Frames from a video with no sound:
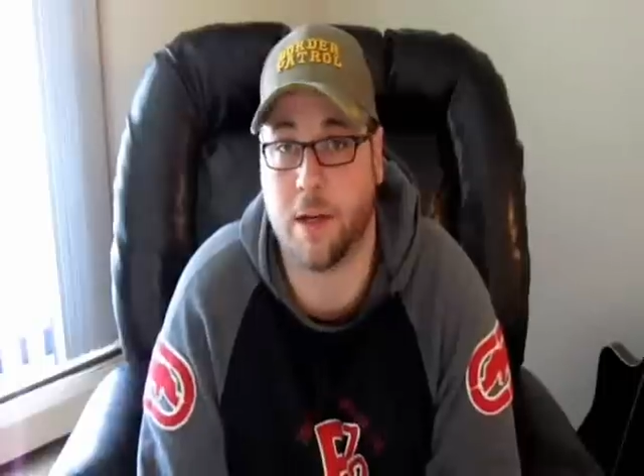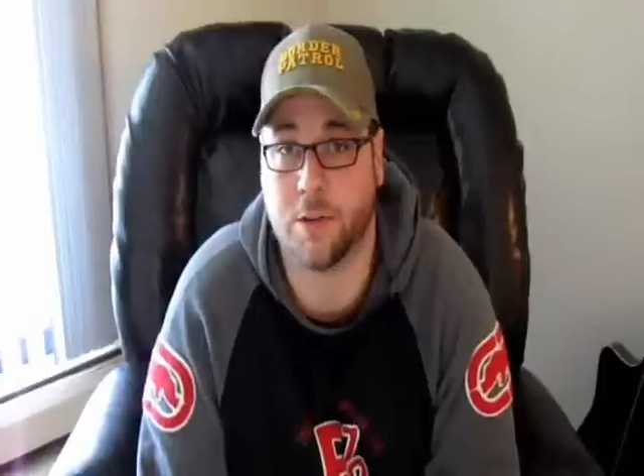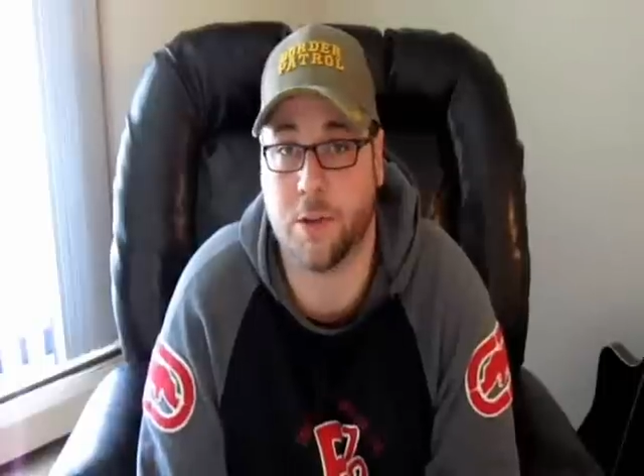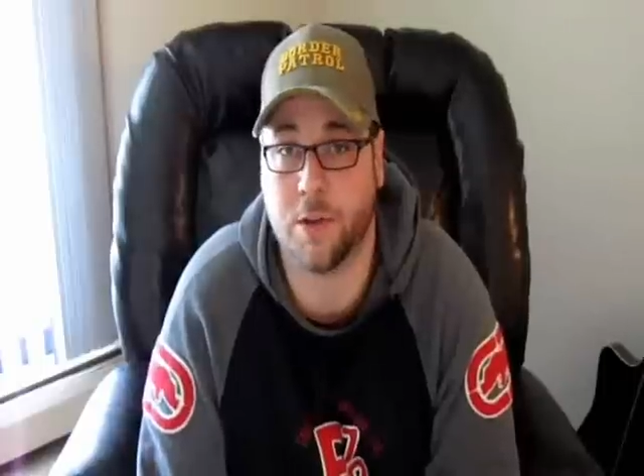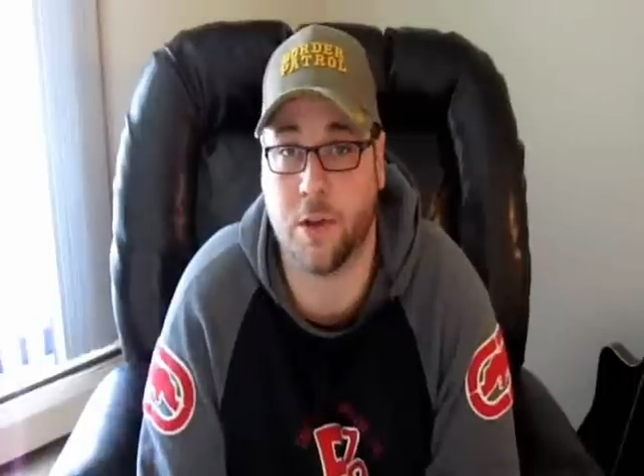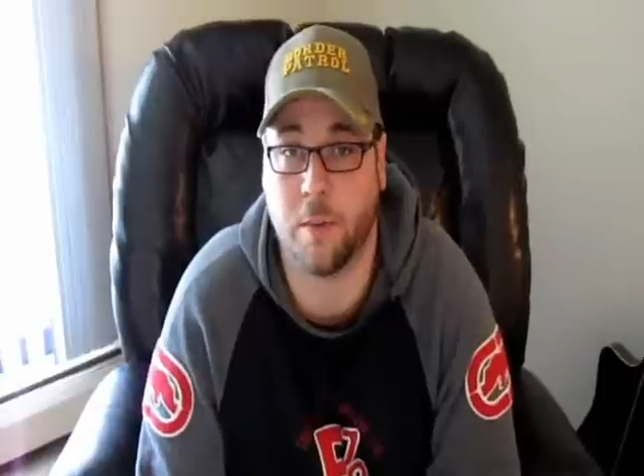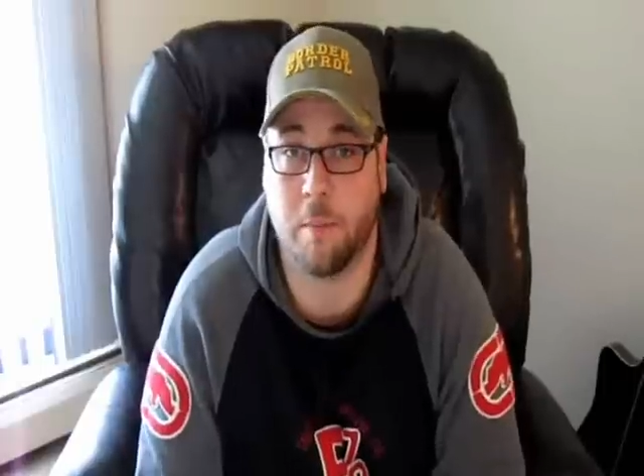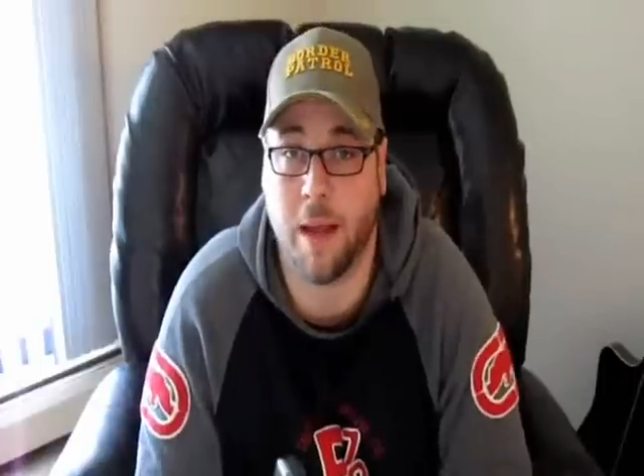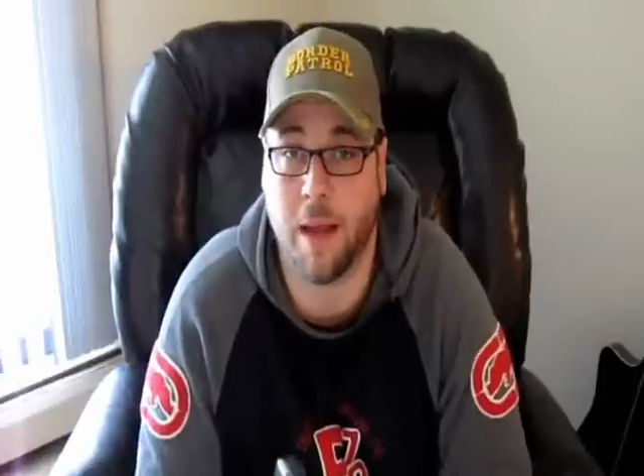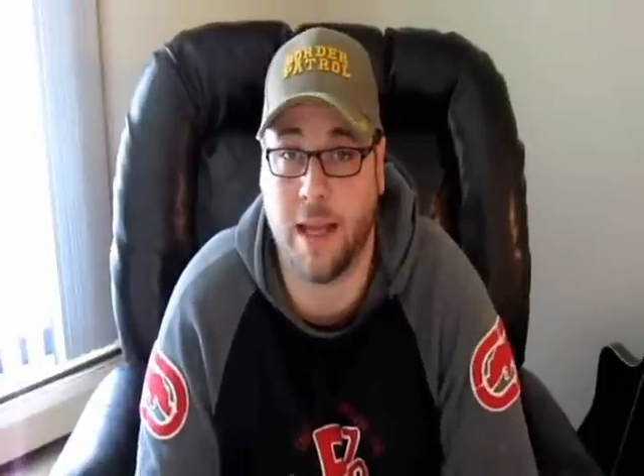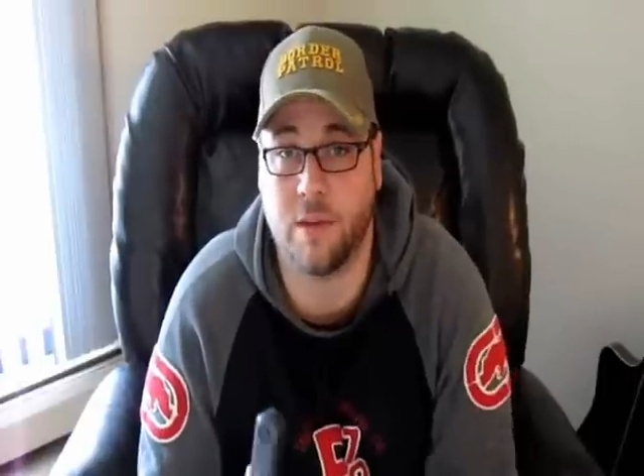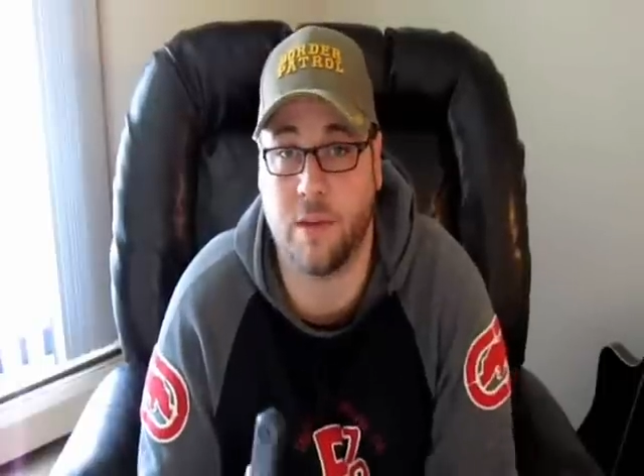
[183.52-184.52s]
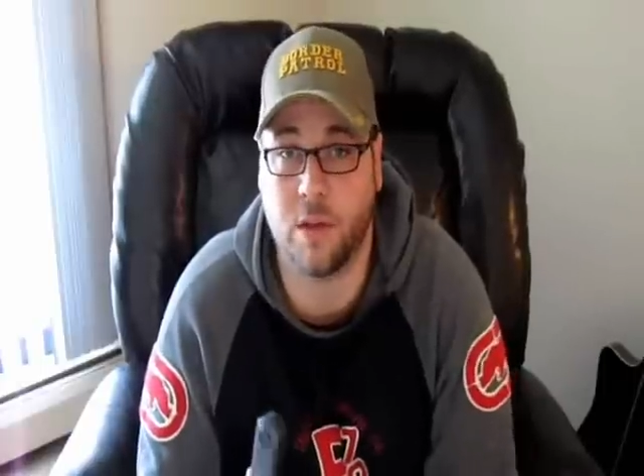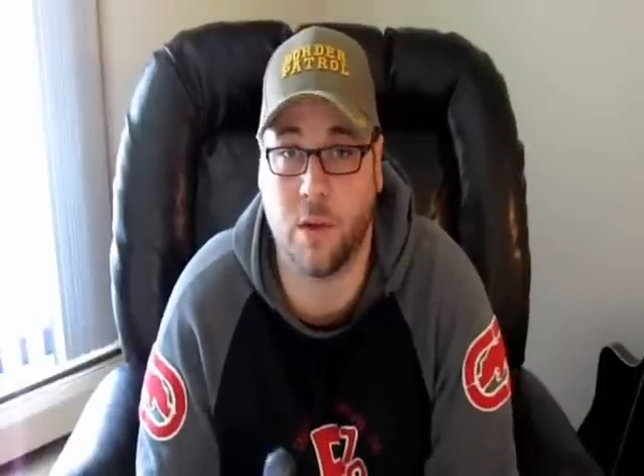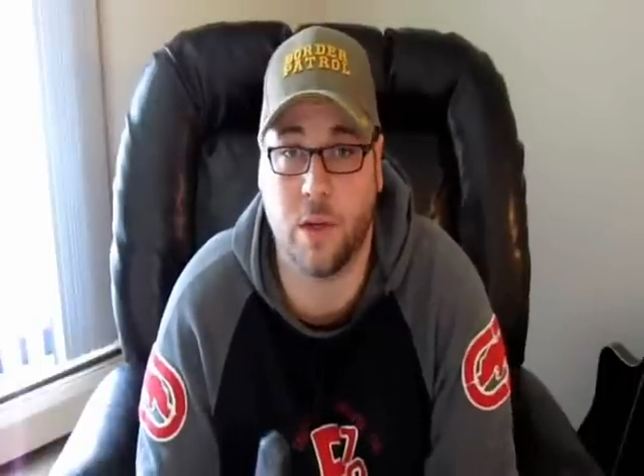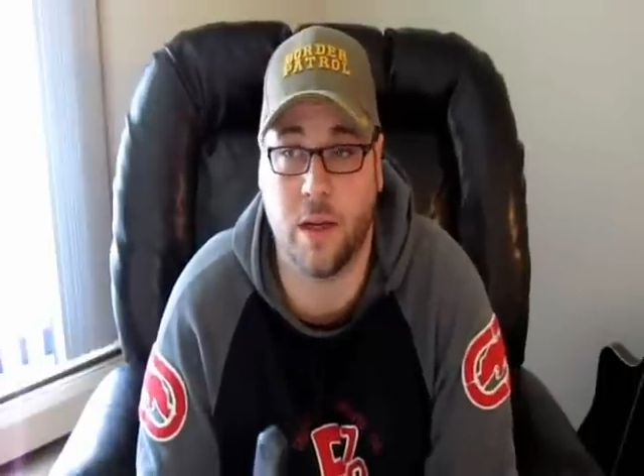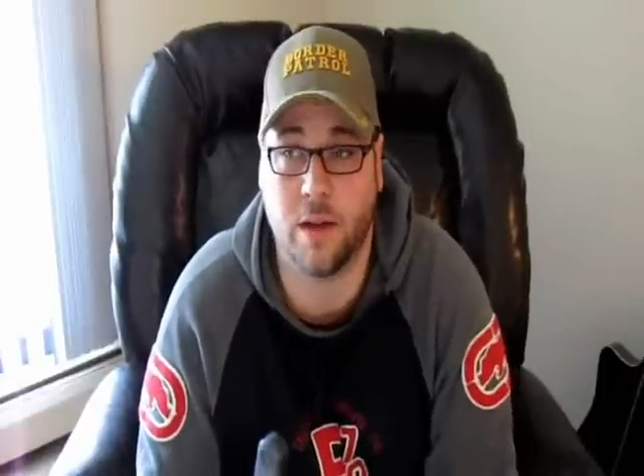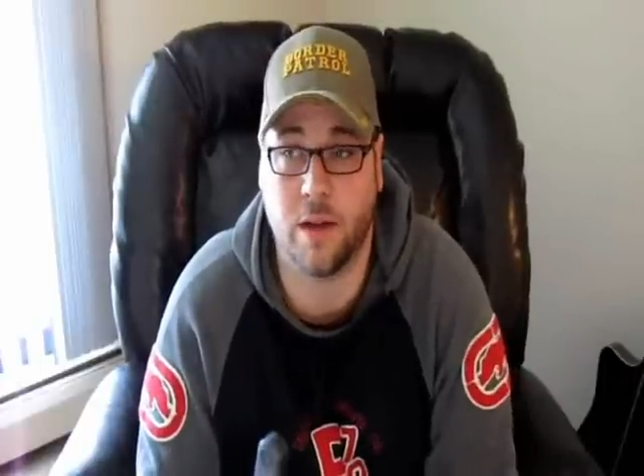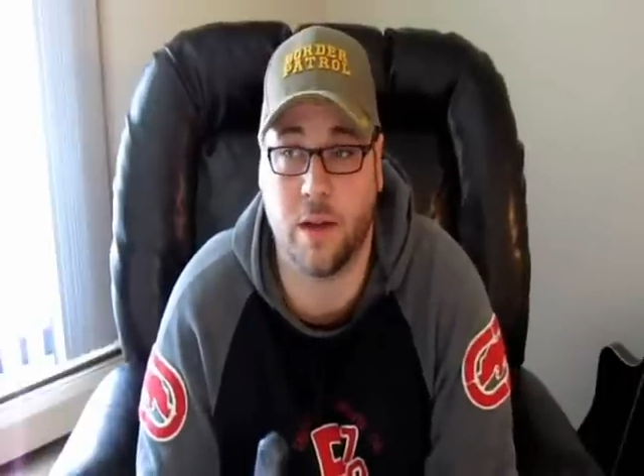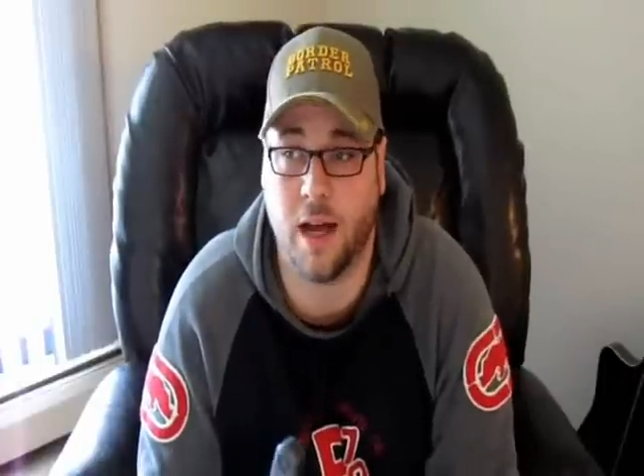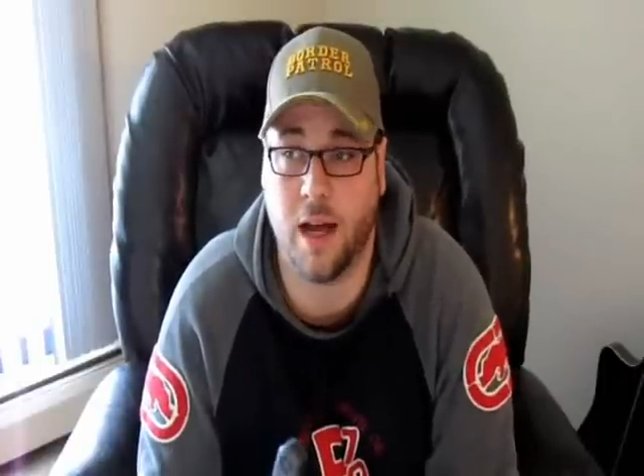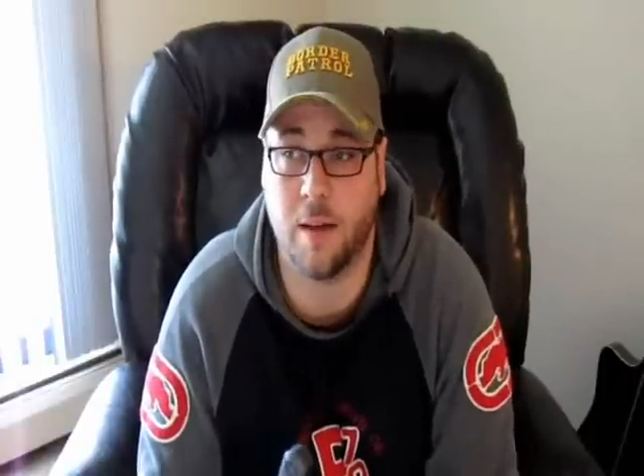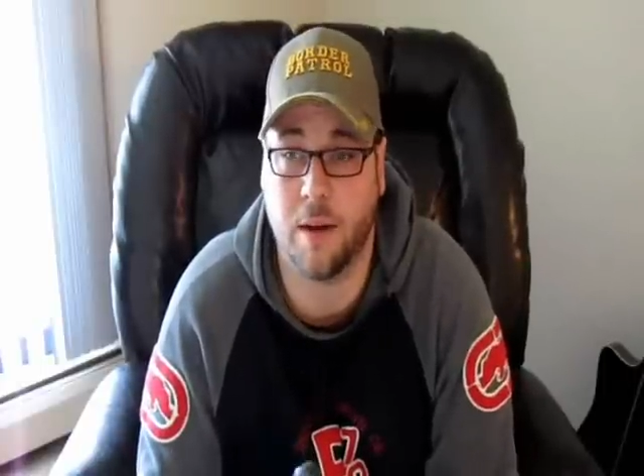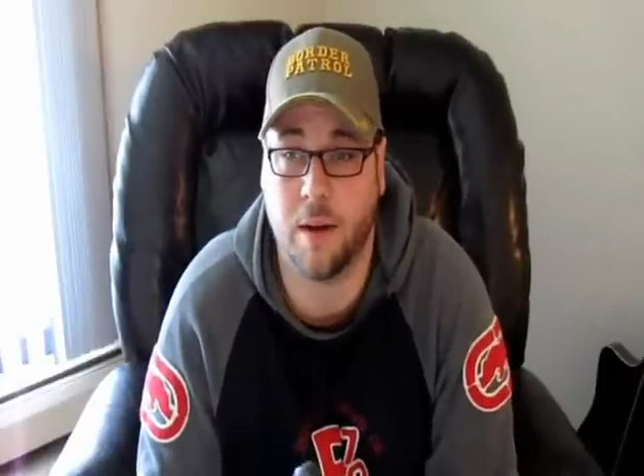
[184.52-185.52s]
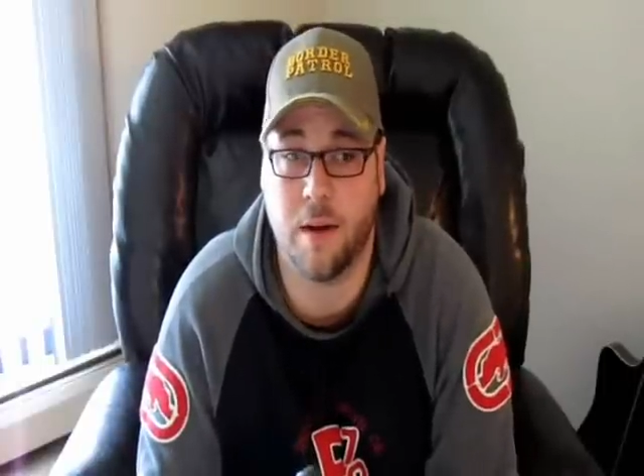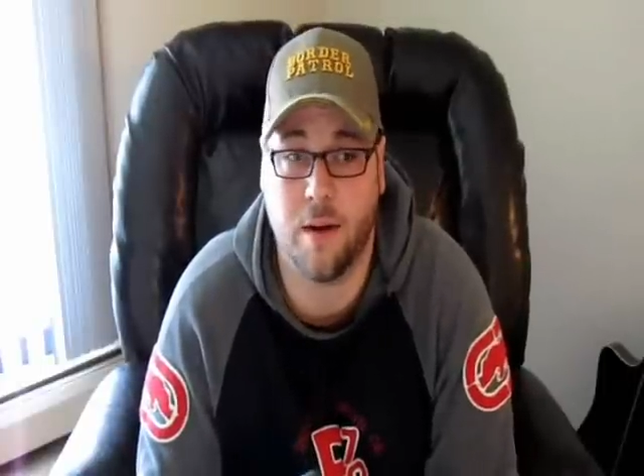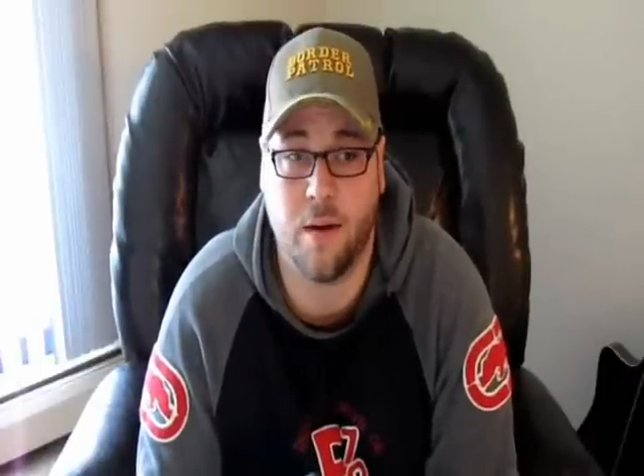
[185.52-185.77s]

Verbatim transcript: an intruder it may give you enough time